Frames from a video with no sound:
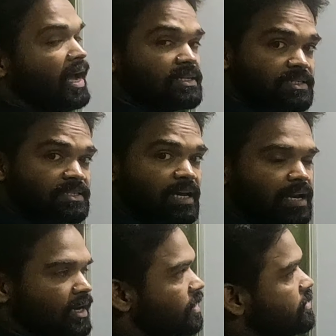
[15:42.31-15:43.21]
And
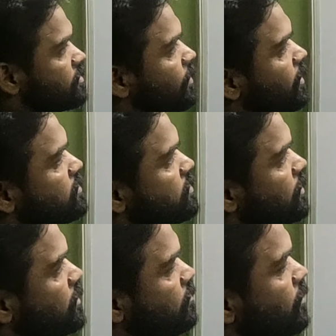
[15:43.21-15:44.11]
tan 90 minus
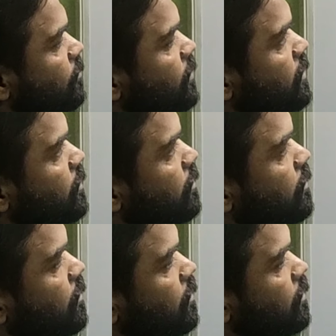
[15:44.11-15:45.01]
a will be
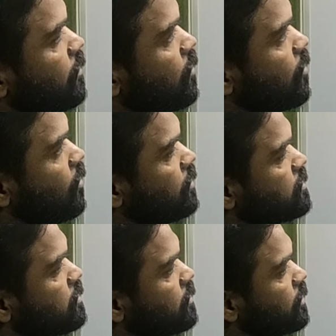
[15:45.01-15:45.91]

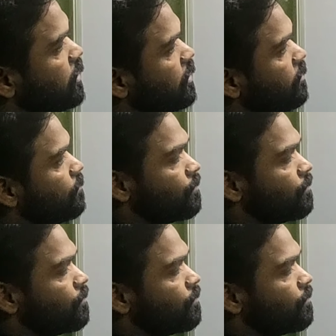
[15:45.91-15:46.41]
cot a.